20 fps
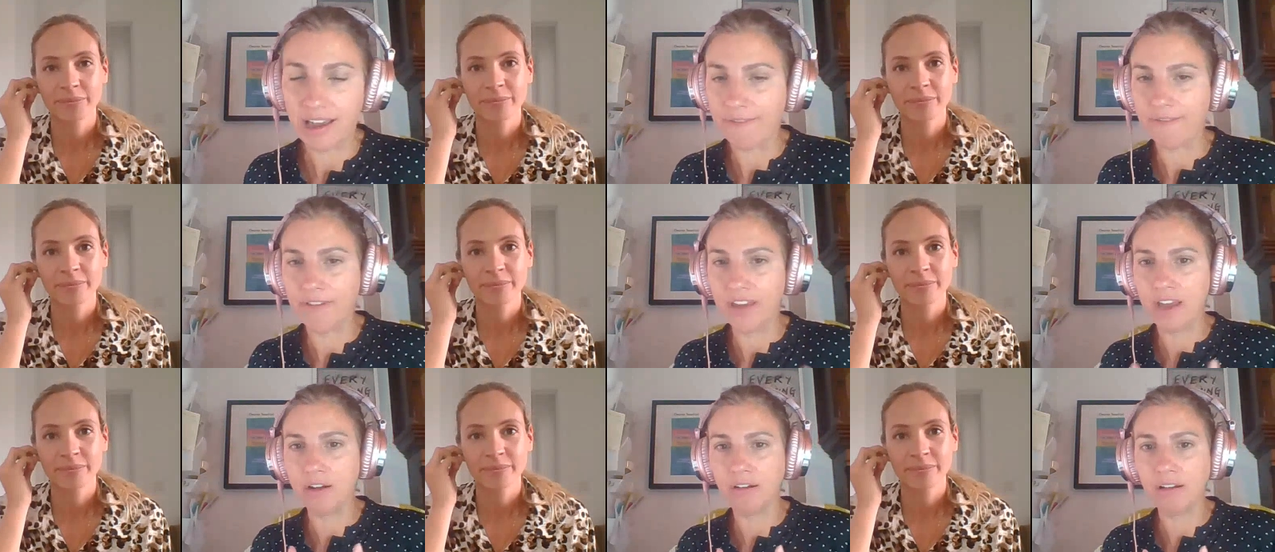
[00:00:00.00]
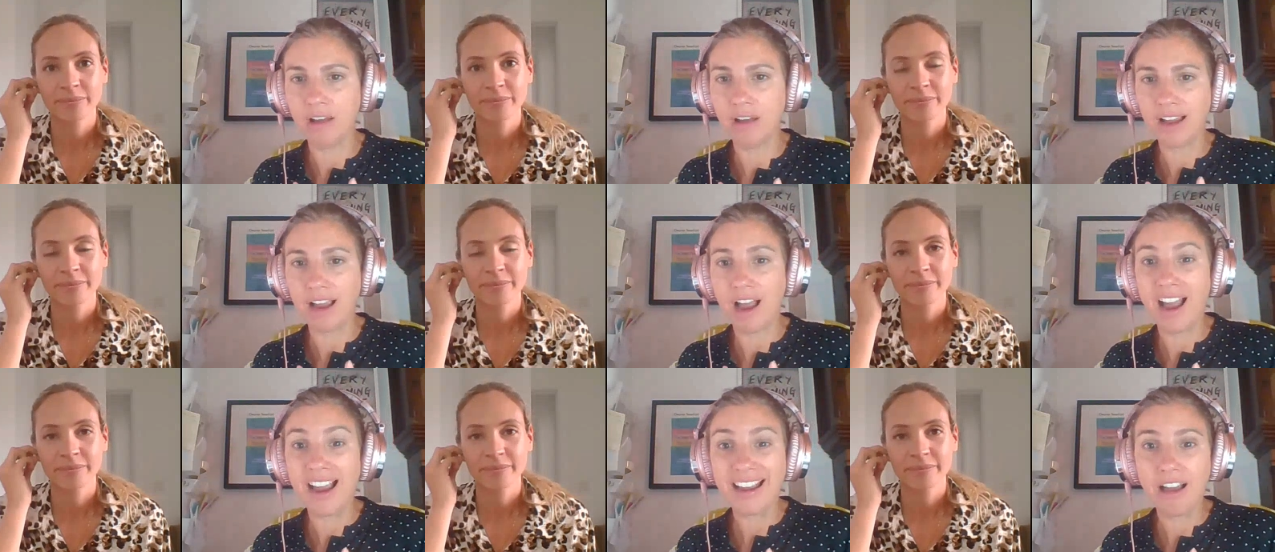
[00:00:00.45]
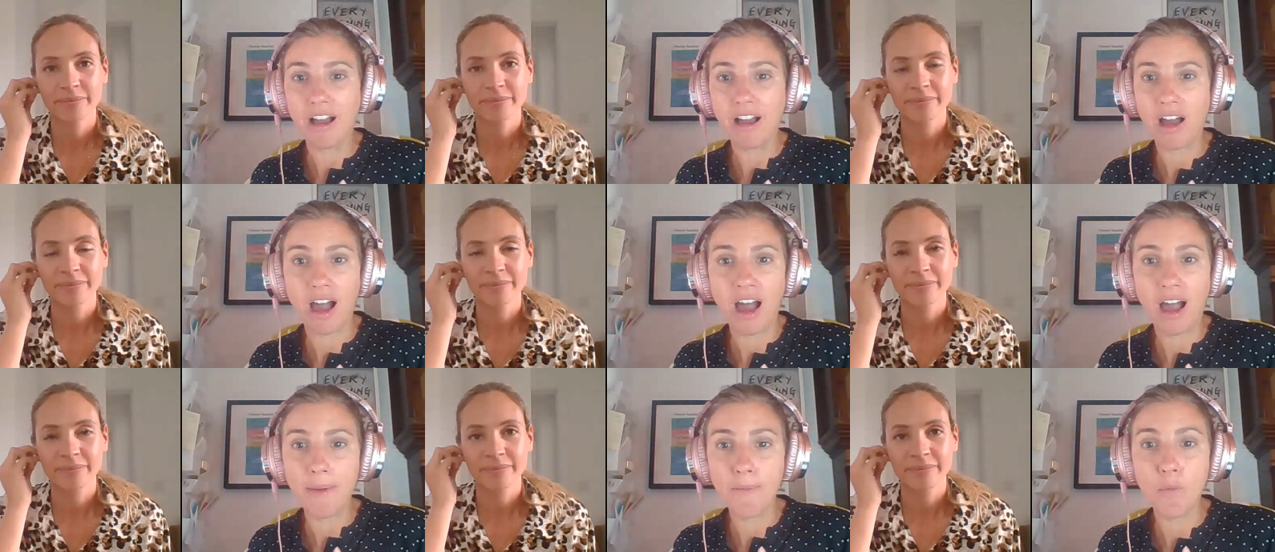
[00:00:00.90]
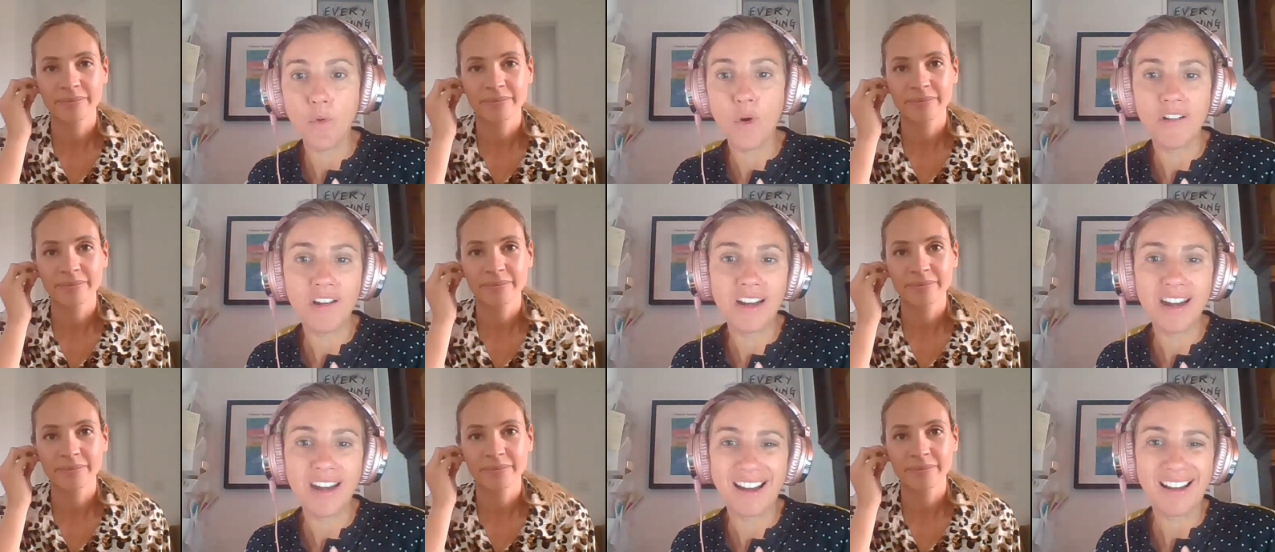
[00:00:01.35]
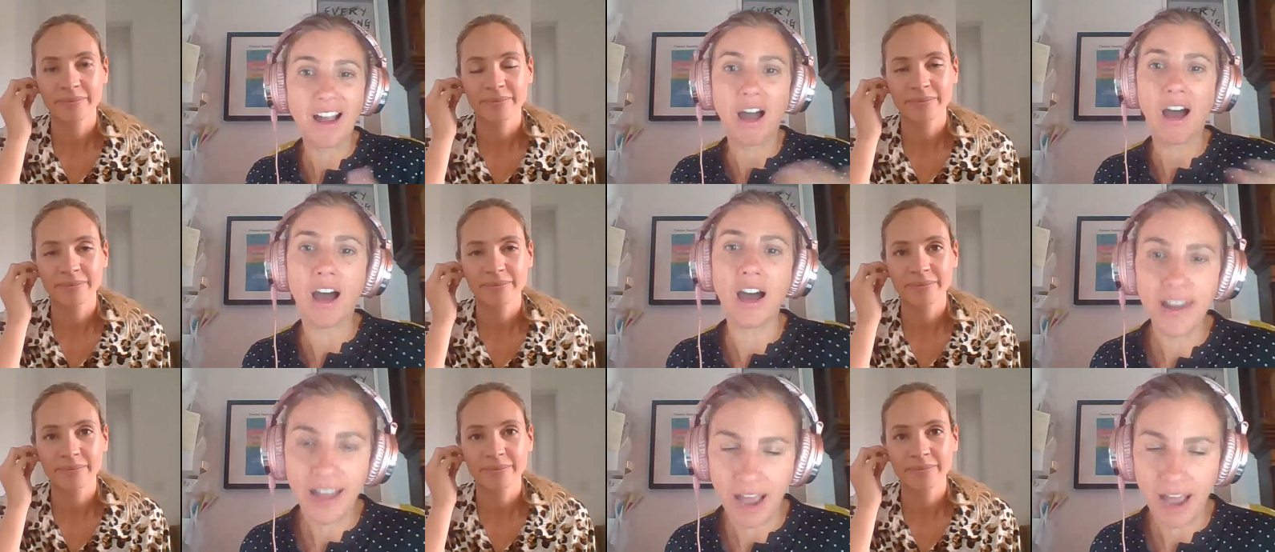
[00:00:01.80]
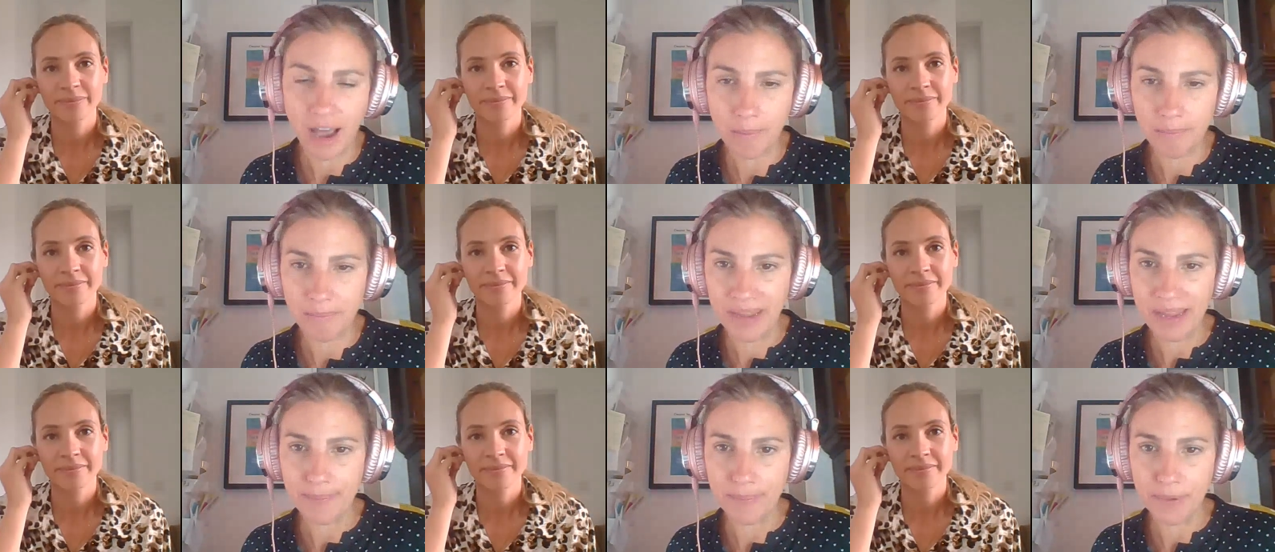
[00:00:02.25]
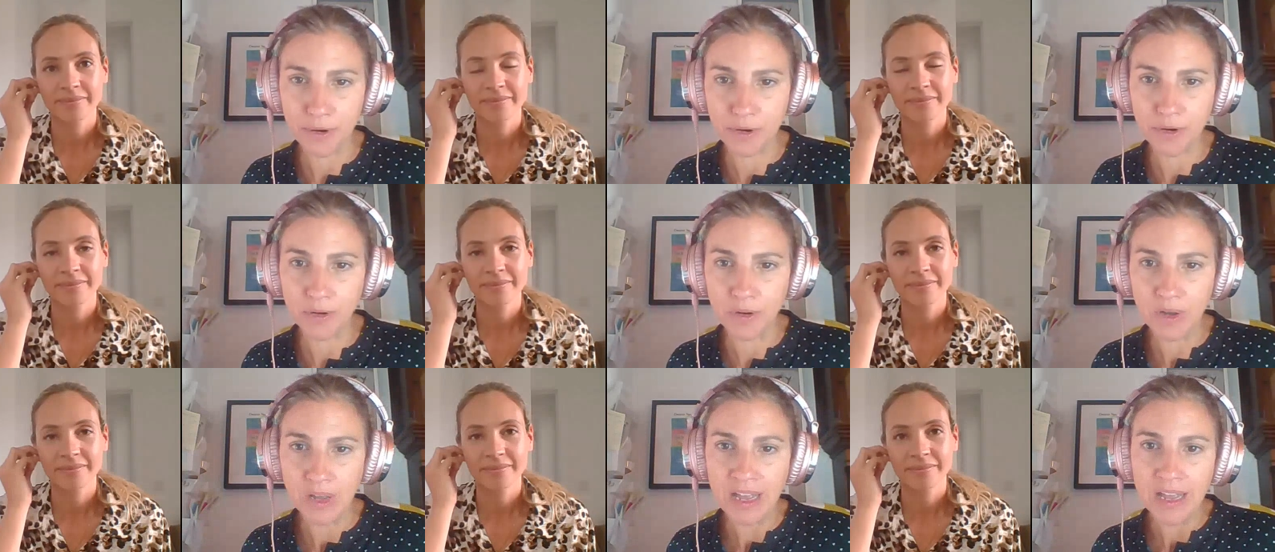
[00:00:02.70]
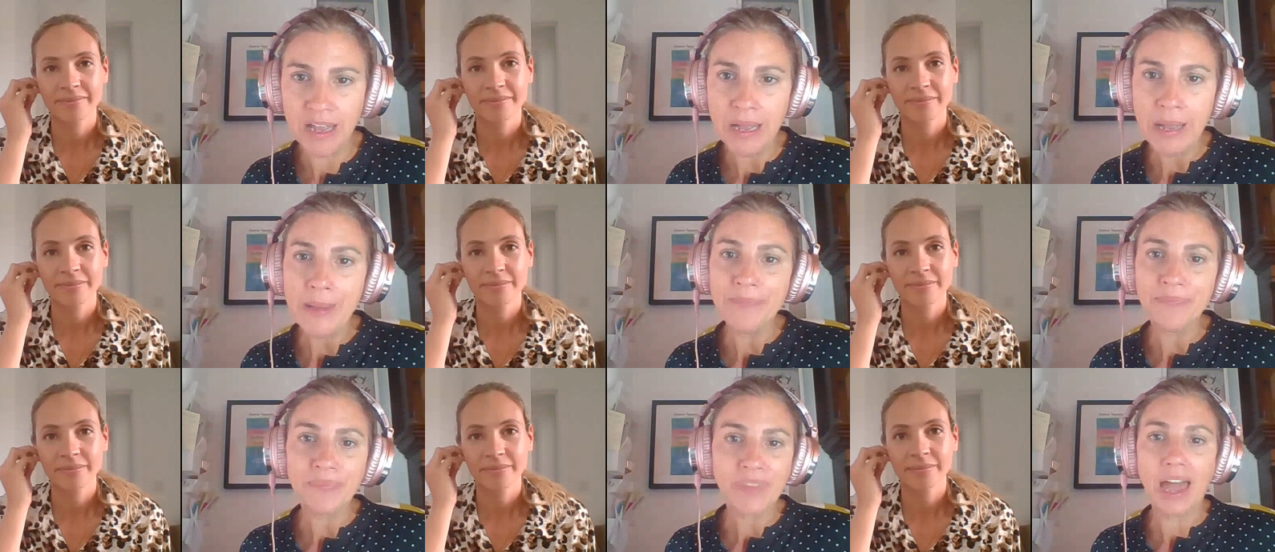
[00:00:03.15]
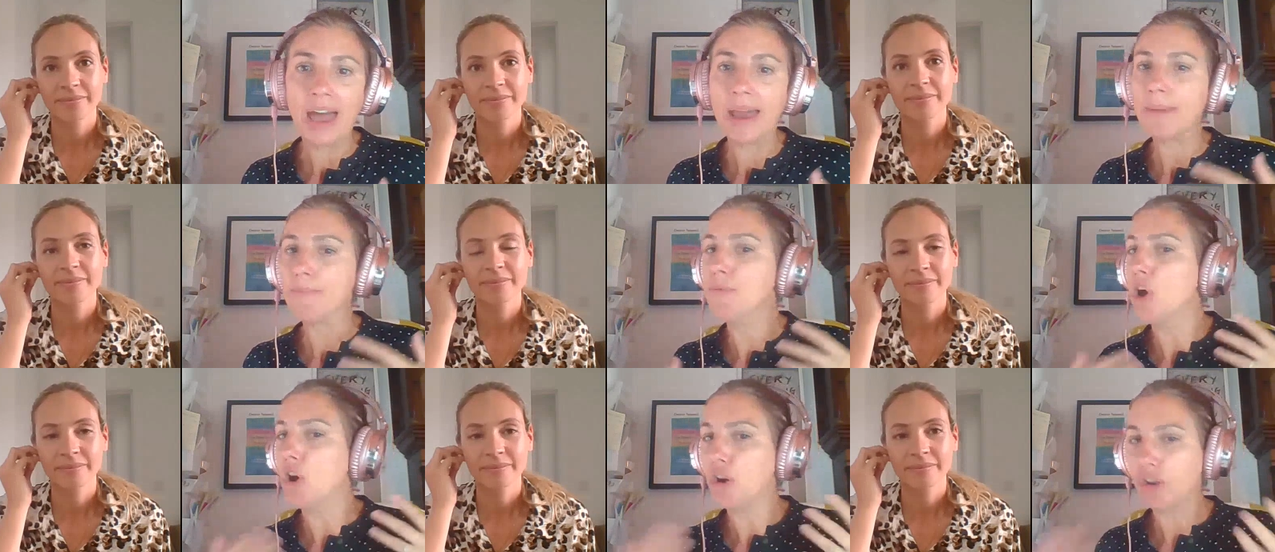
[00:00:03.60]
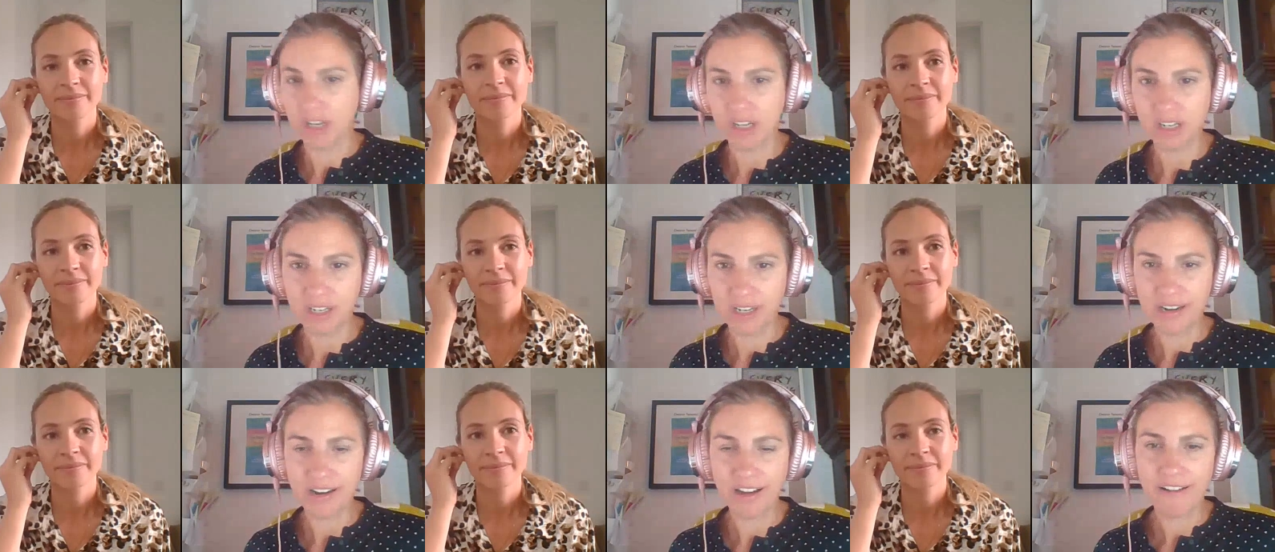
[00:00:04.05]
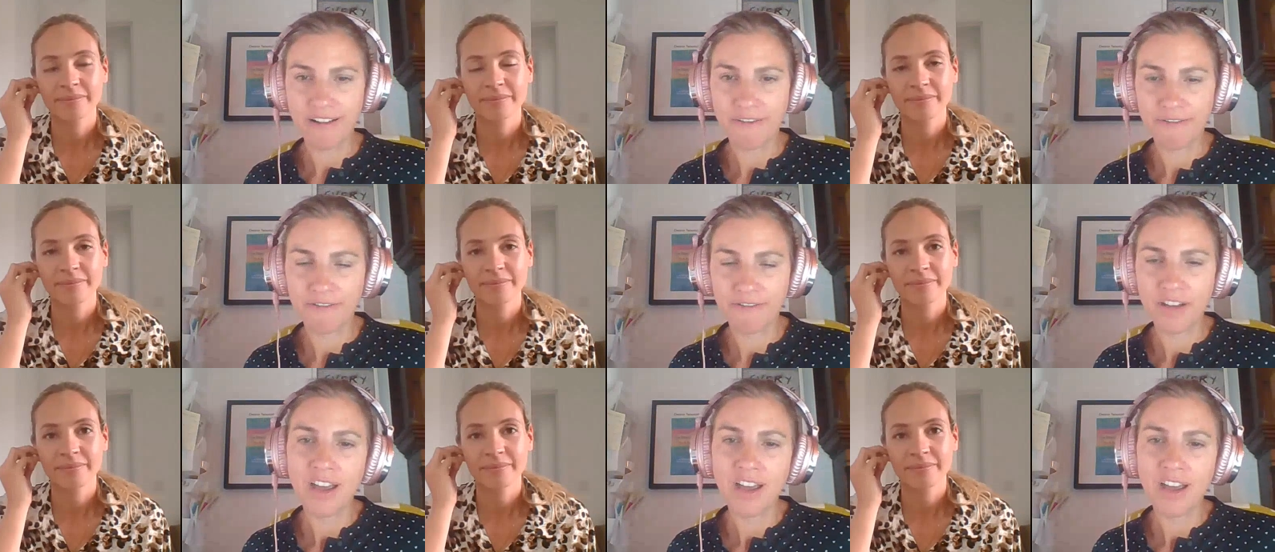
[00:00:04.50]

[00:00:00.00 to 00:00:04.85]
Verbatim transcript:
Speaker 1: I feel like I, I'm worried I can't help people and I'm not good enough.